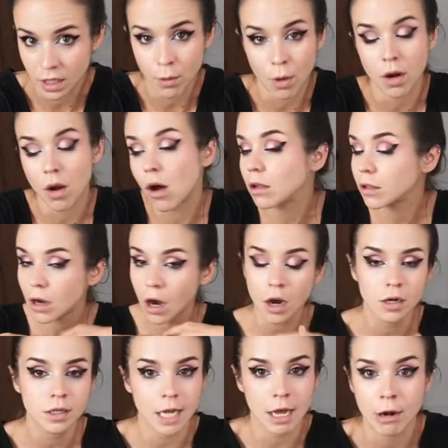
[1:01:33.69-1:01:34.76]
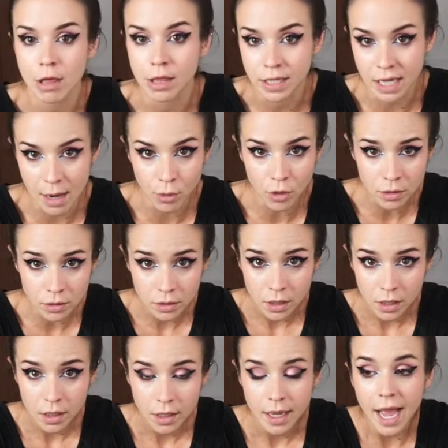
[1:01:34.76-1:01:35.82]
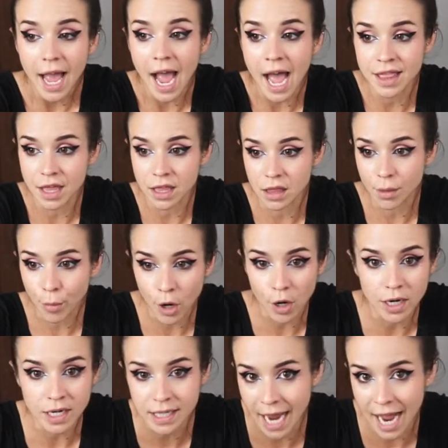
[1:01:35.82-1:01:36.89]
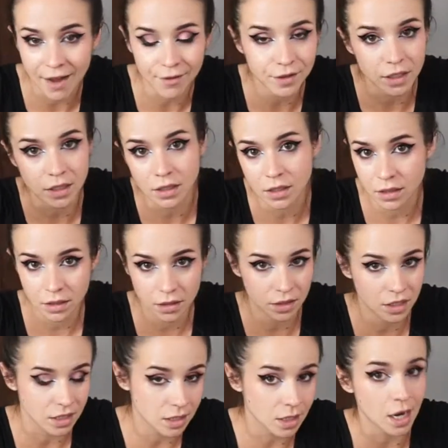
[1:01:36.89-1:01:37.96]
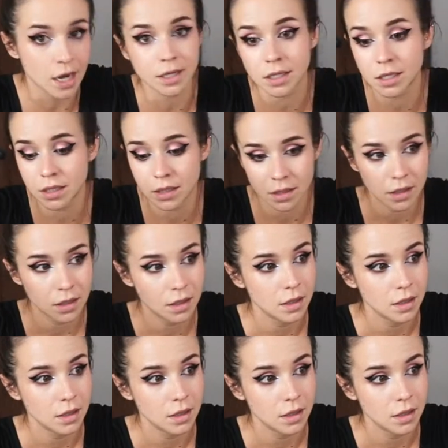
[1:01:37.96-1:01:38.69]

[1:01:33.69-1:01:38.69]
They want all the cards out on the table, and then the parties have to discuss,